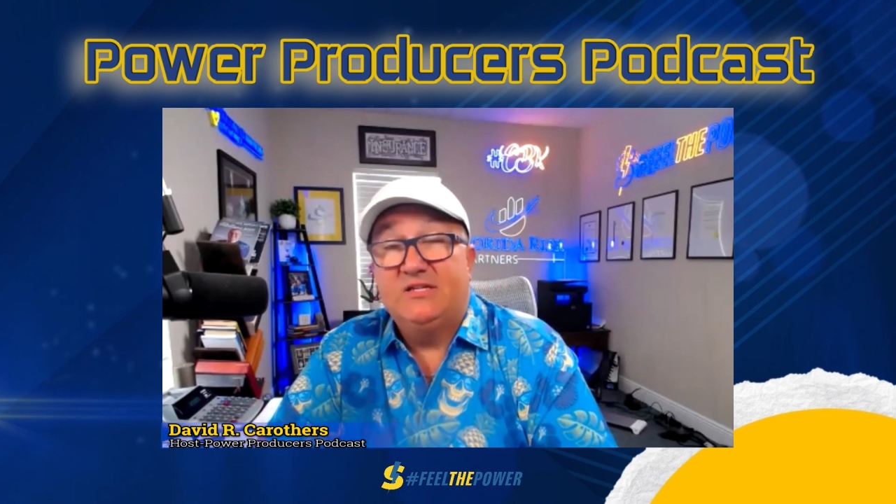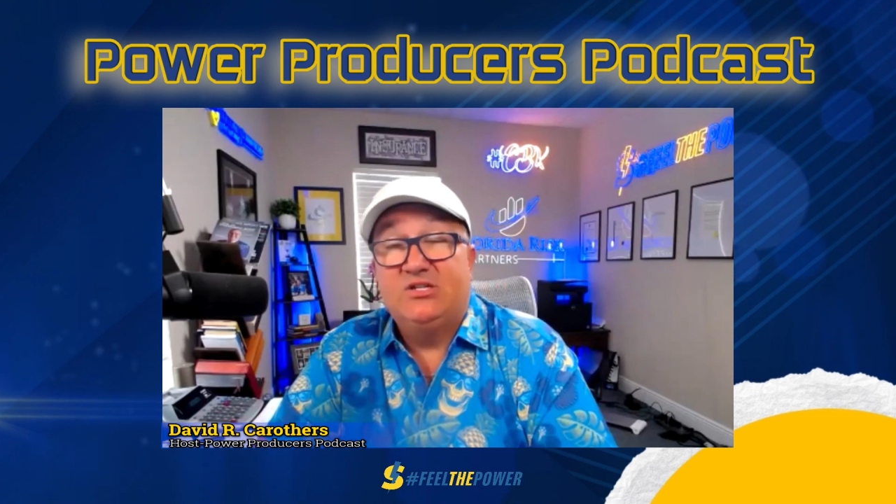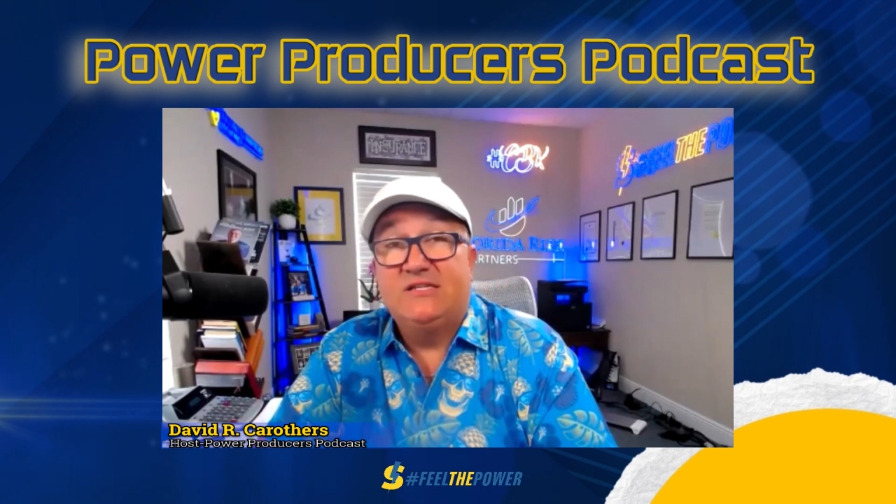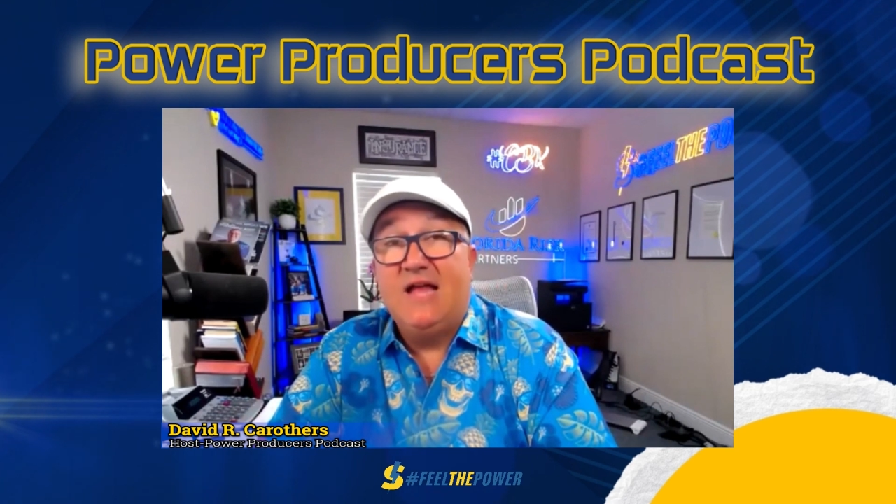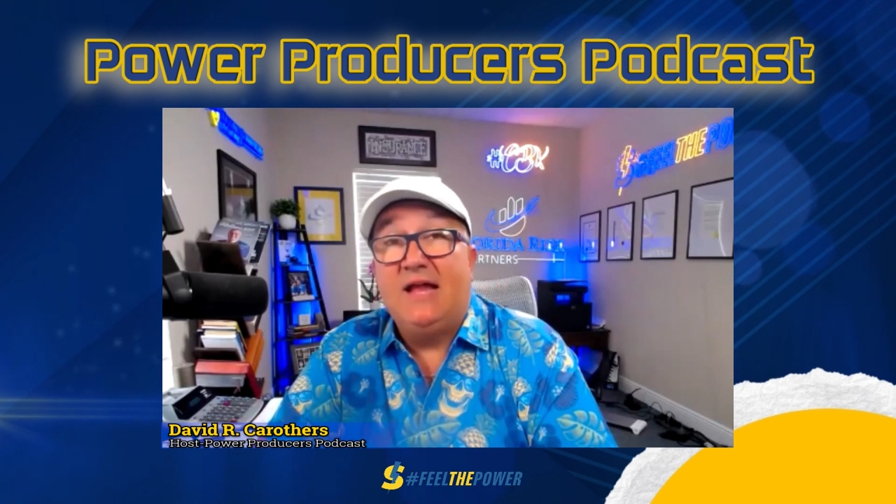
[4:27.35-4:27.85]
It's
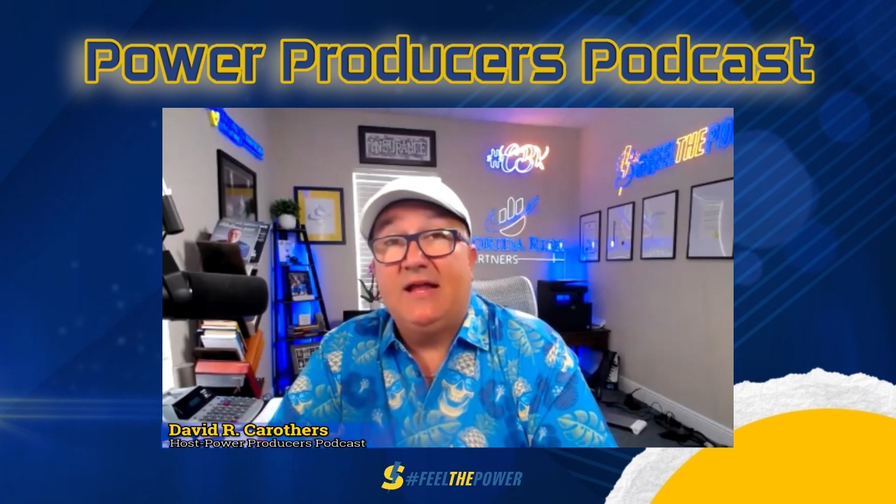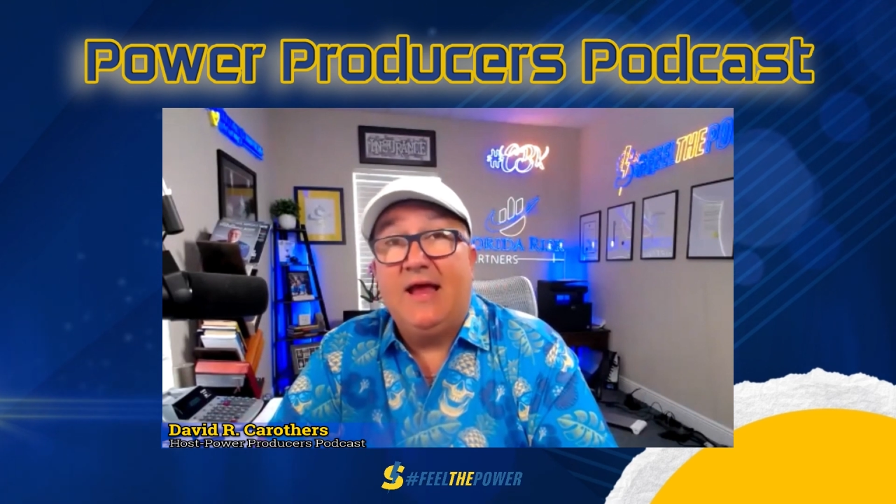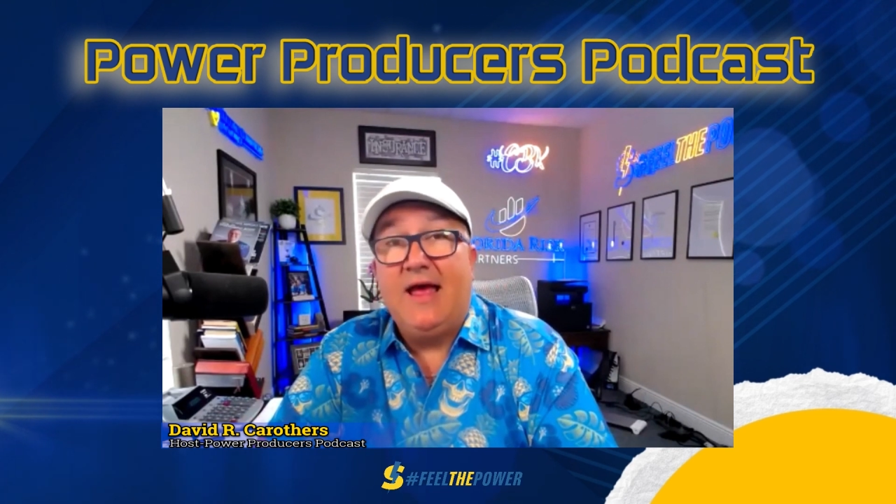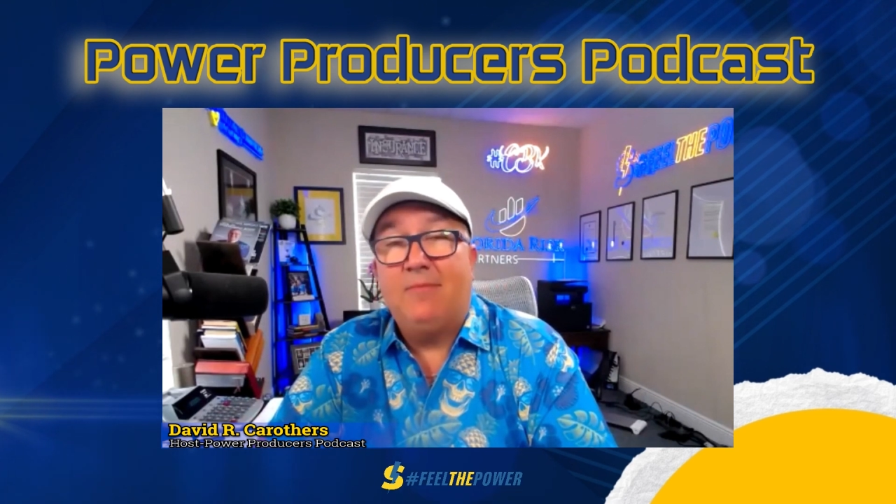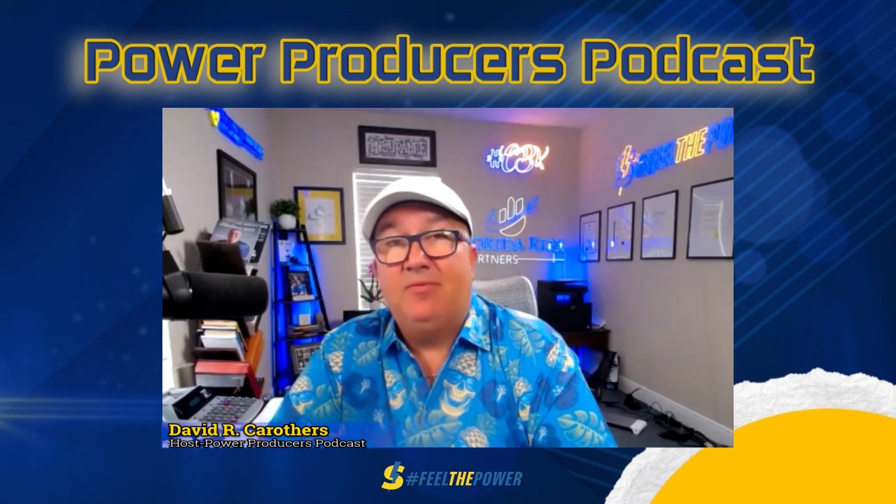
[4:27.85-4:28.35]
just not going
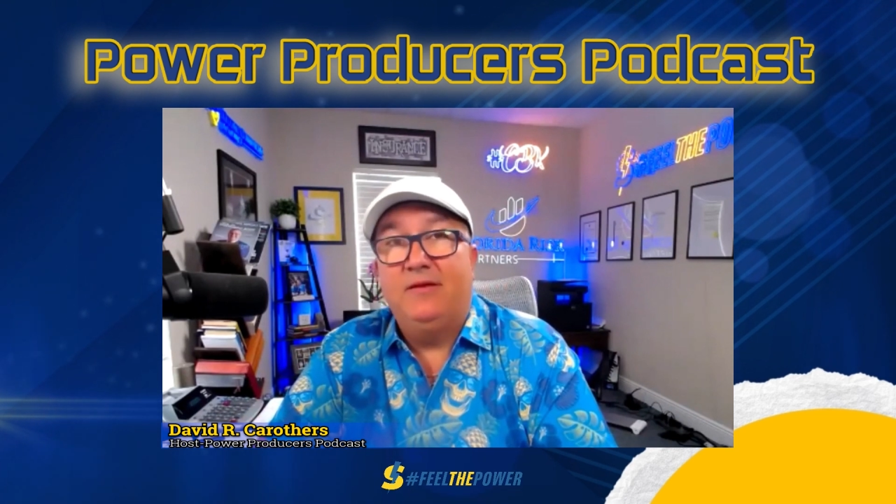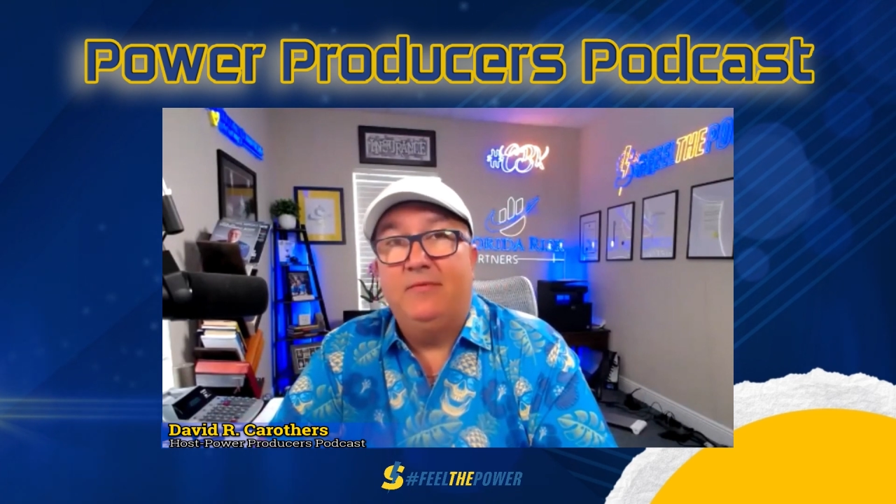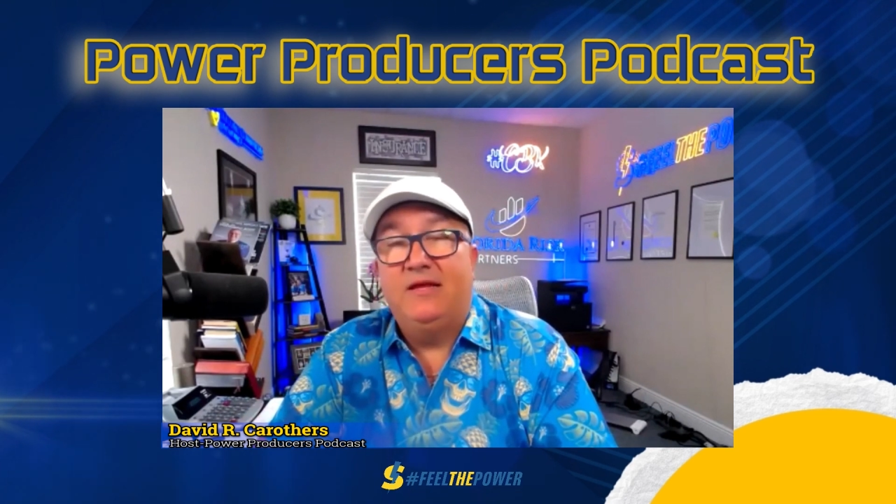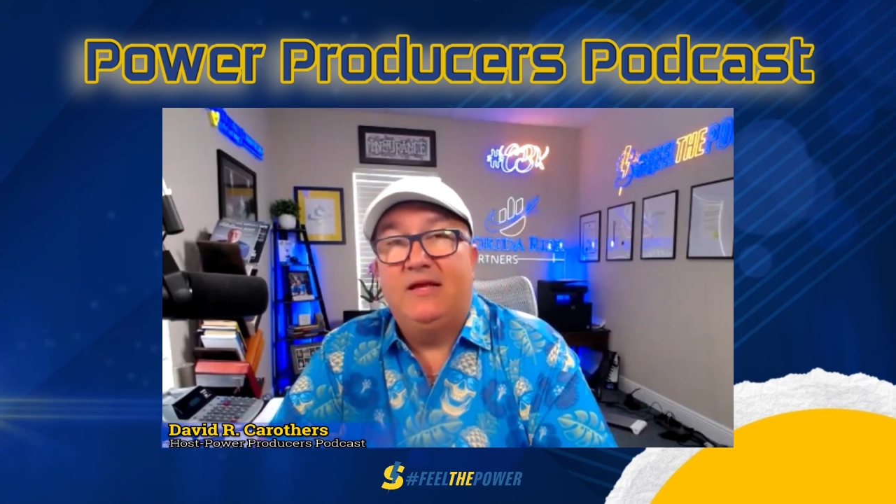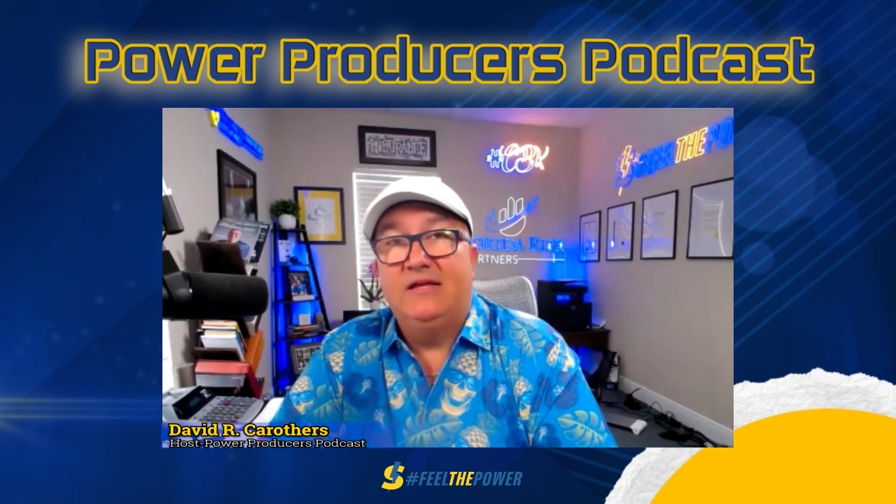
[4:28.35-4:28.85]
to happen
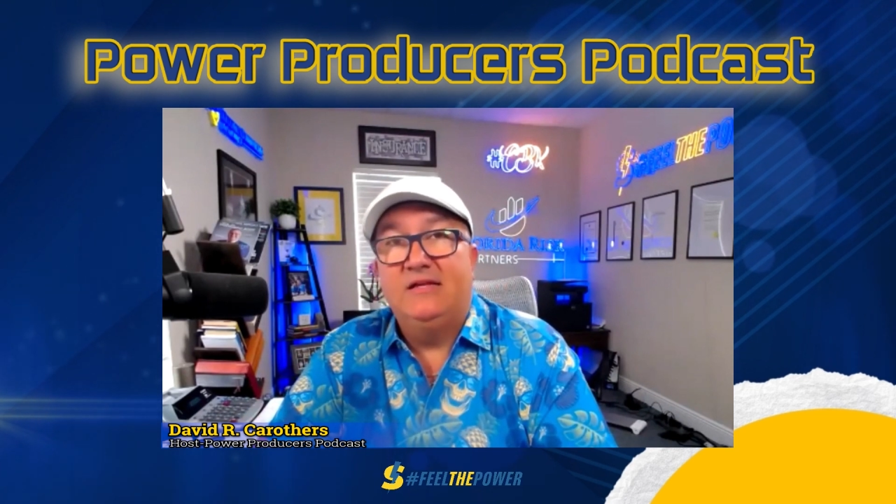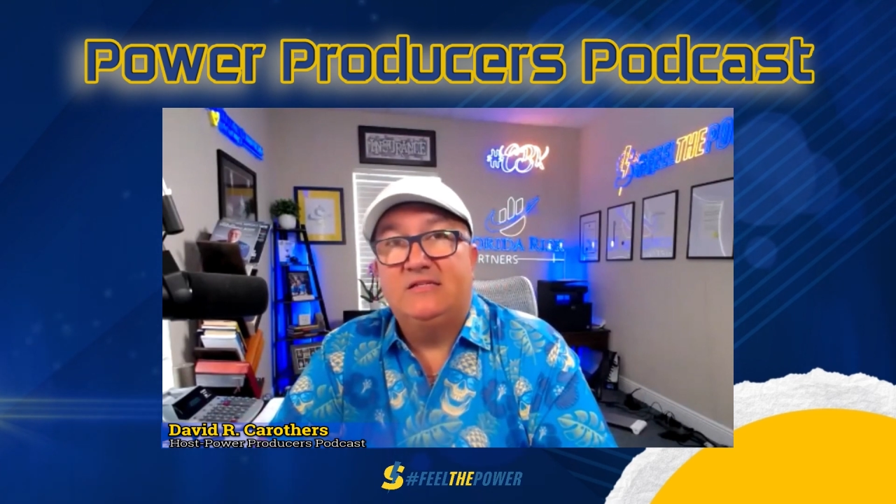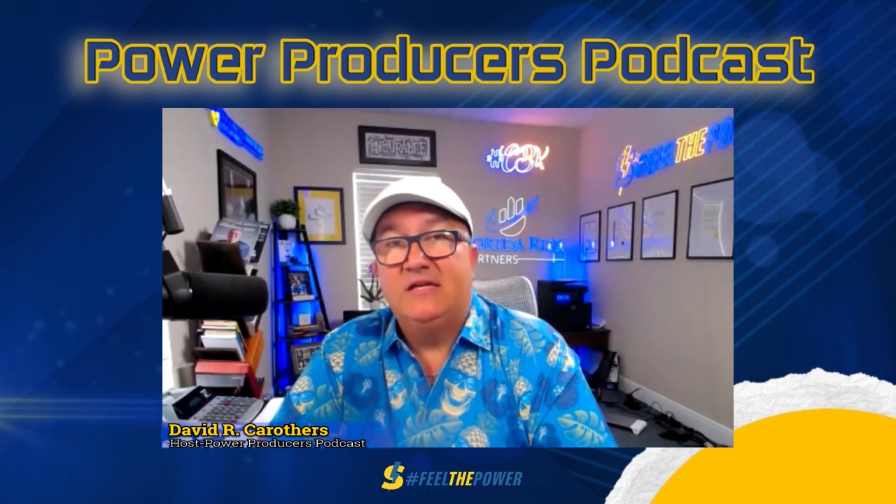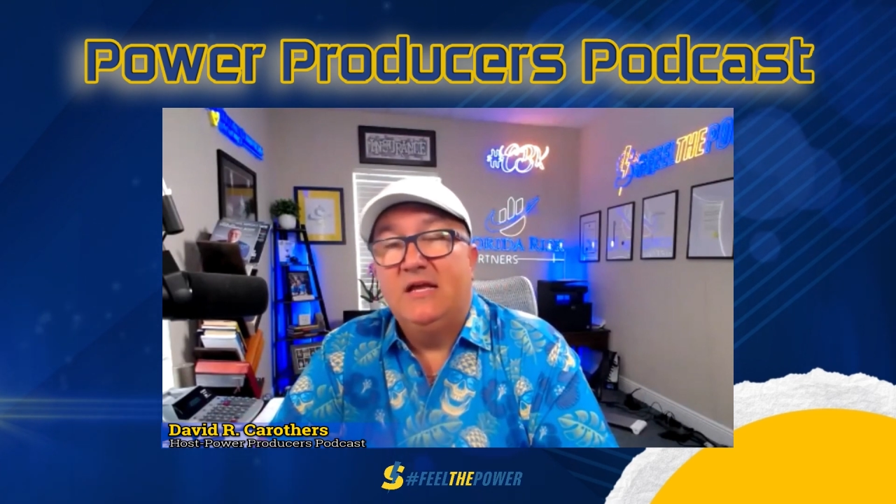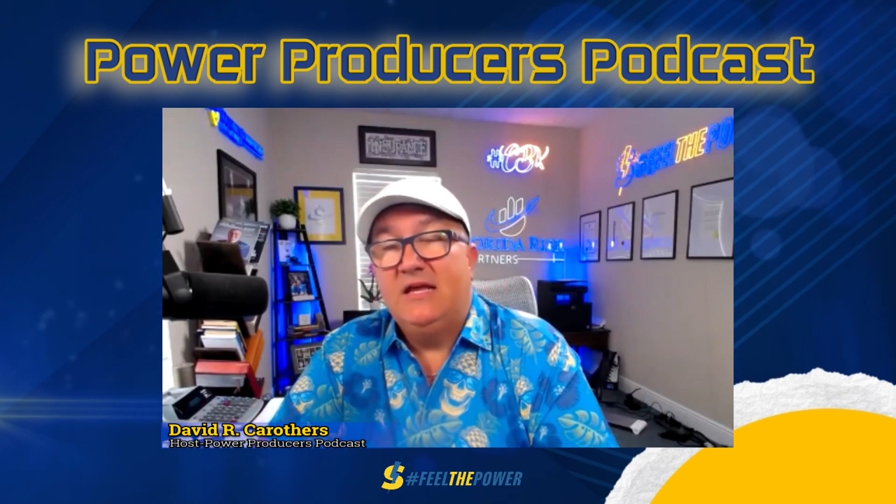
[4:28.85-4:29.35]
because